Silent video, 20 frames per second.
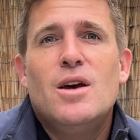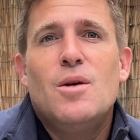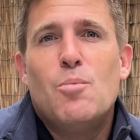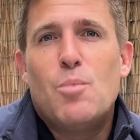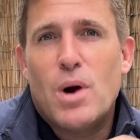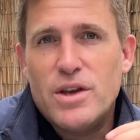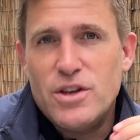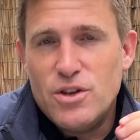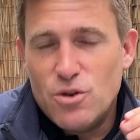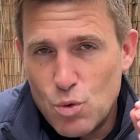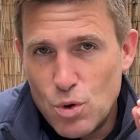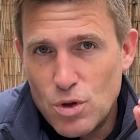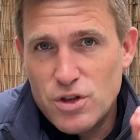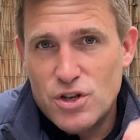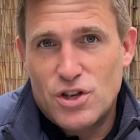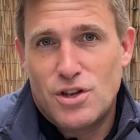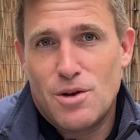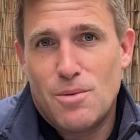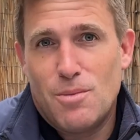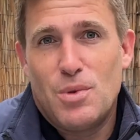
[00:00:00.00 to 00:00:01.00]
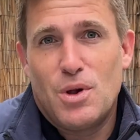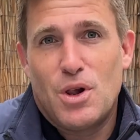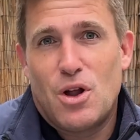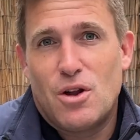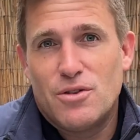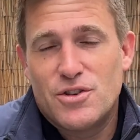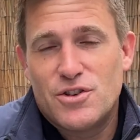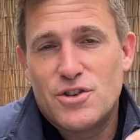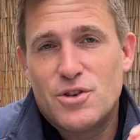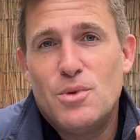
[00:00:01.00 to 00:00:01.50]
but you will stumble
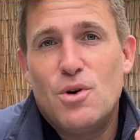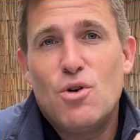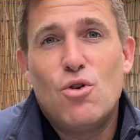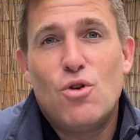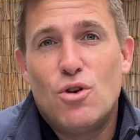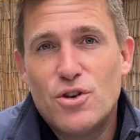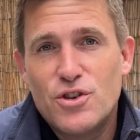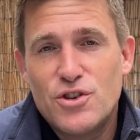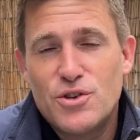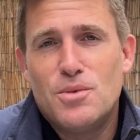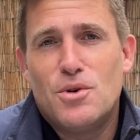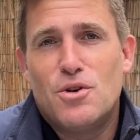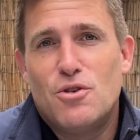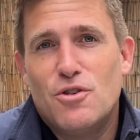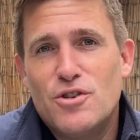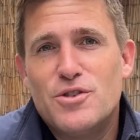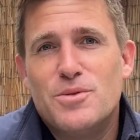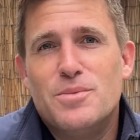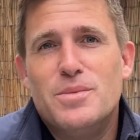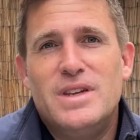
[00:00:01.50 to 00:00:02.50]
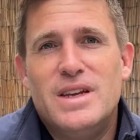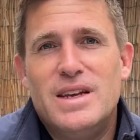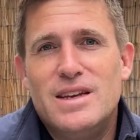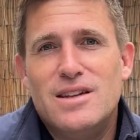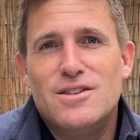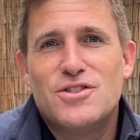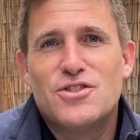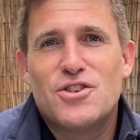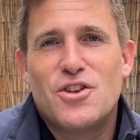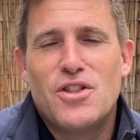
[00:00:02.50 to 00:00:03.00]
on some awesome
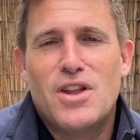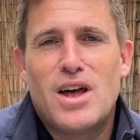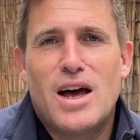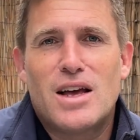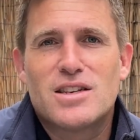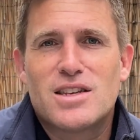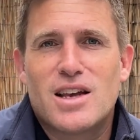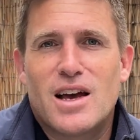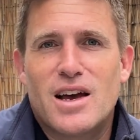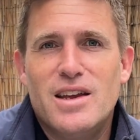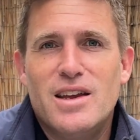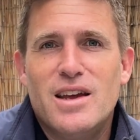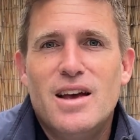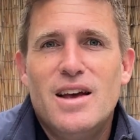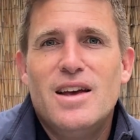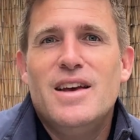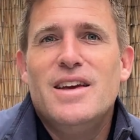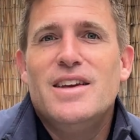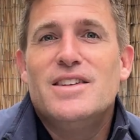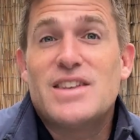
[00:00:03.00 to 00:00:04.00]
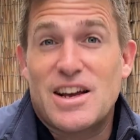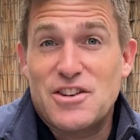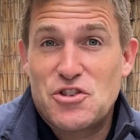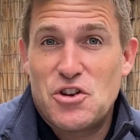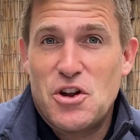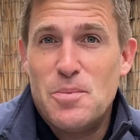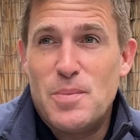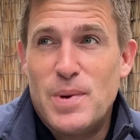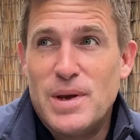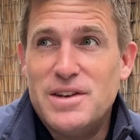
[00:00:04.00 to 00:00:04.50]
deals on that site. It's
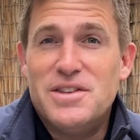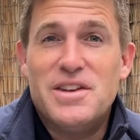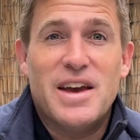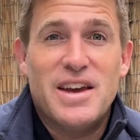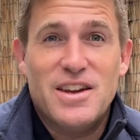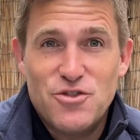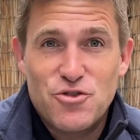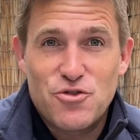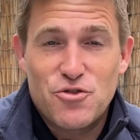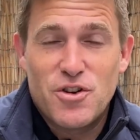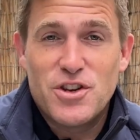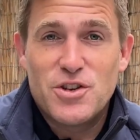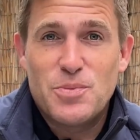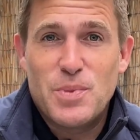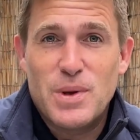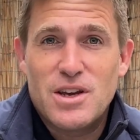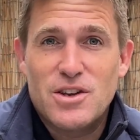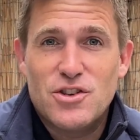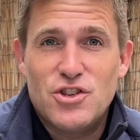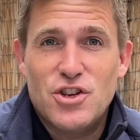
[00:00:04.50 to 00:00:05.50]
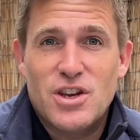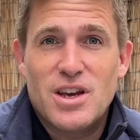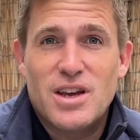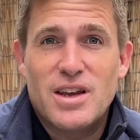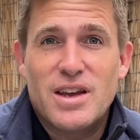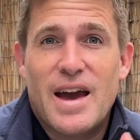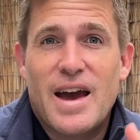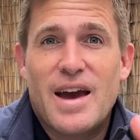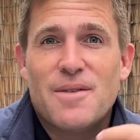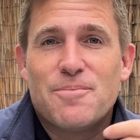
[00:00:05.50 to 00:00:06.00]
actually a bit dangerous because you
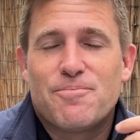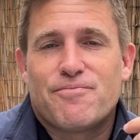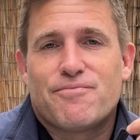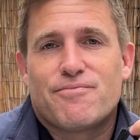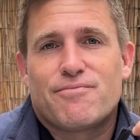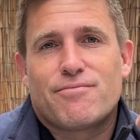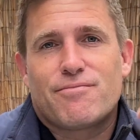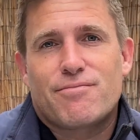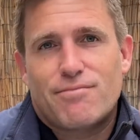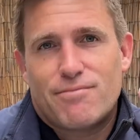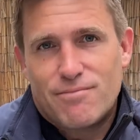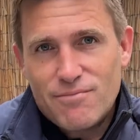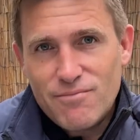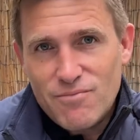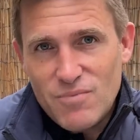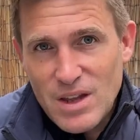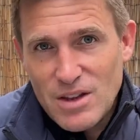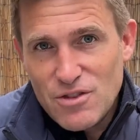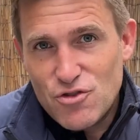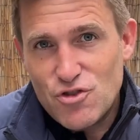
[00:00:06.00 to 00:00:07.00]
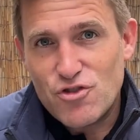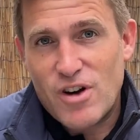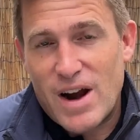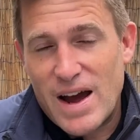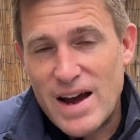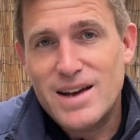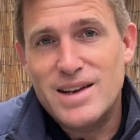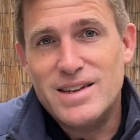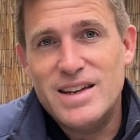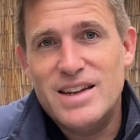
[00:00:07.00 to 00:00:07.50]
can get
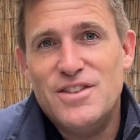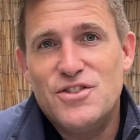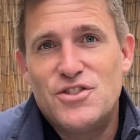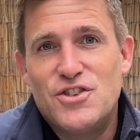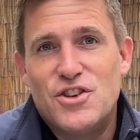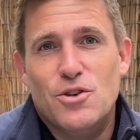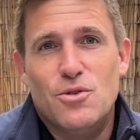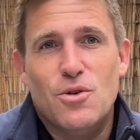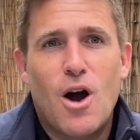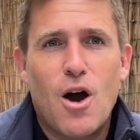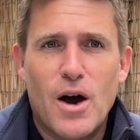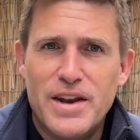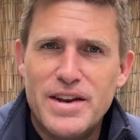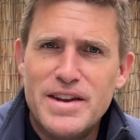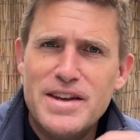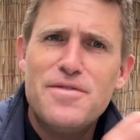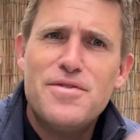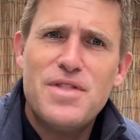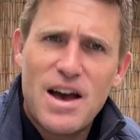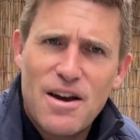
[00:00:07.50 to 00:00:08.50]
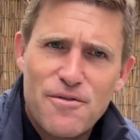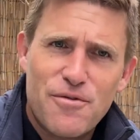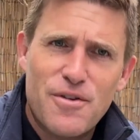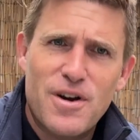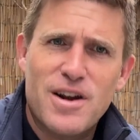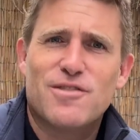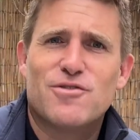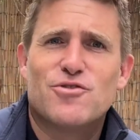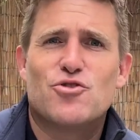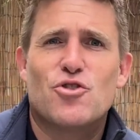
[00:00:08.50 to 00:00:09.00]
dragged into, oh, I need that
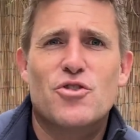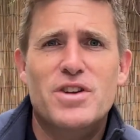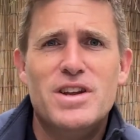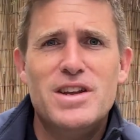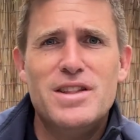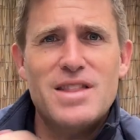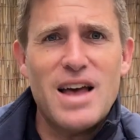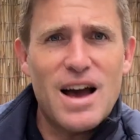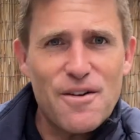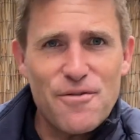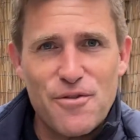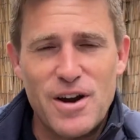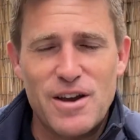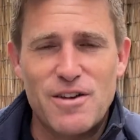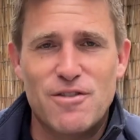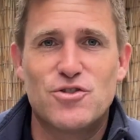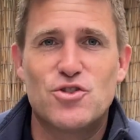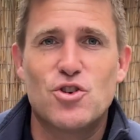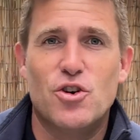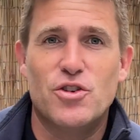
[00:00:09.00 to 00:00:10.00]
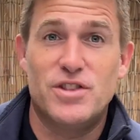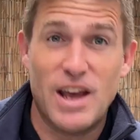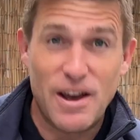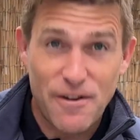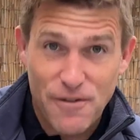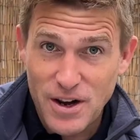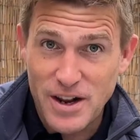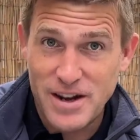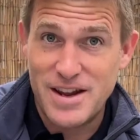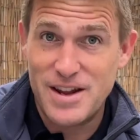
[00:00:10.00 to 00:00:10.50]
fragrance, or I need that fragrance, or I
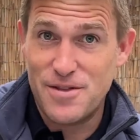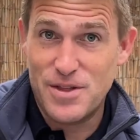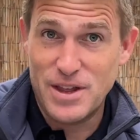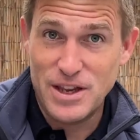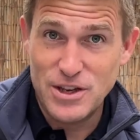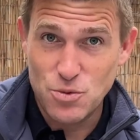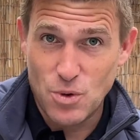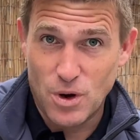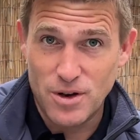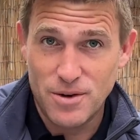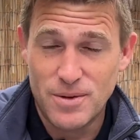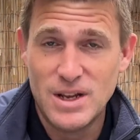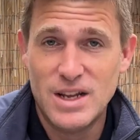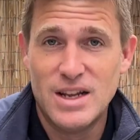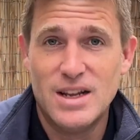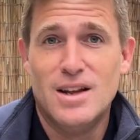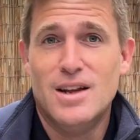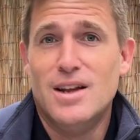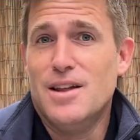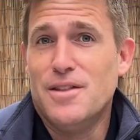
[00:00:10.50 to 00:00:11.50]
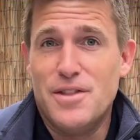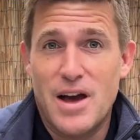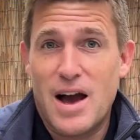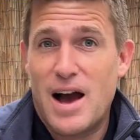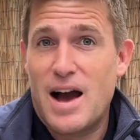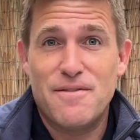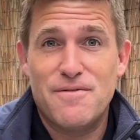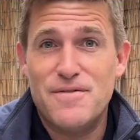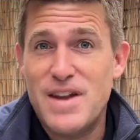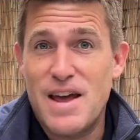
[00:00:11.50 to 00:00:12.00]
definitely need this one that
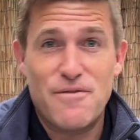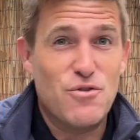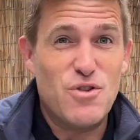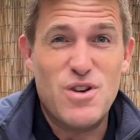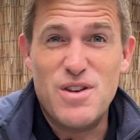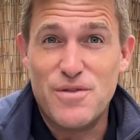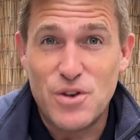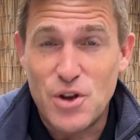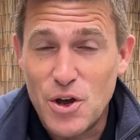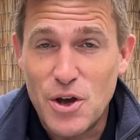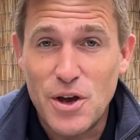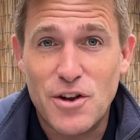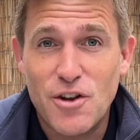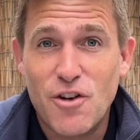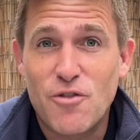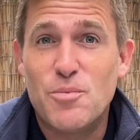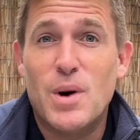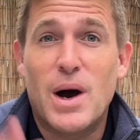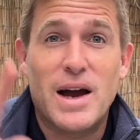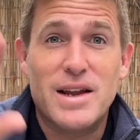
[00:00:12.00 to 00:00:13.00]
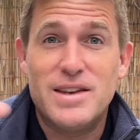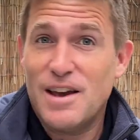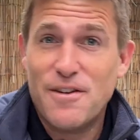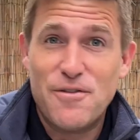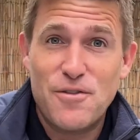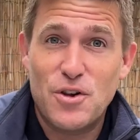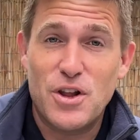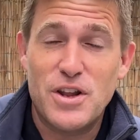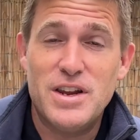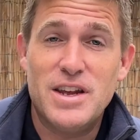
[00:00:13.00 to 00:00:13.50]
I've never even heard of, but I
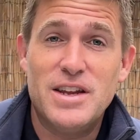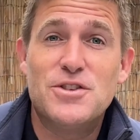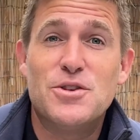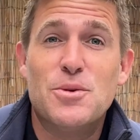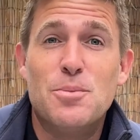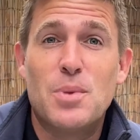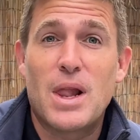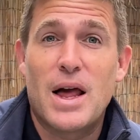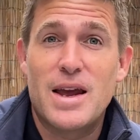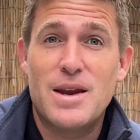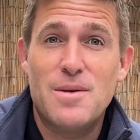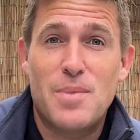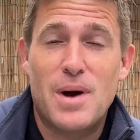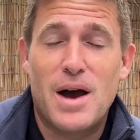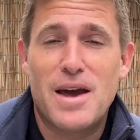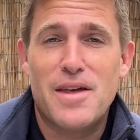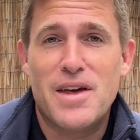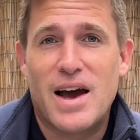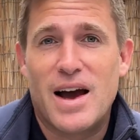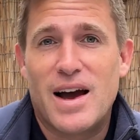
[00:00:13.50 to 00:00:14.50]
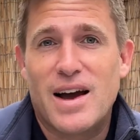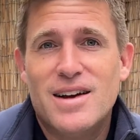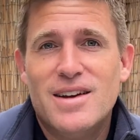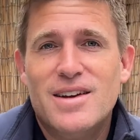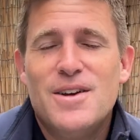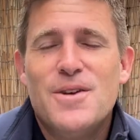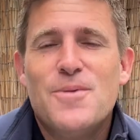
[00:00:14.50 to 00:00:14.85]
definitely need to blind buy that.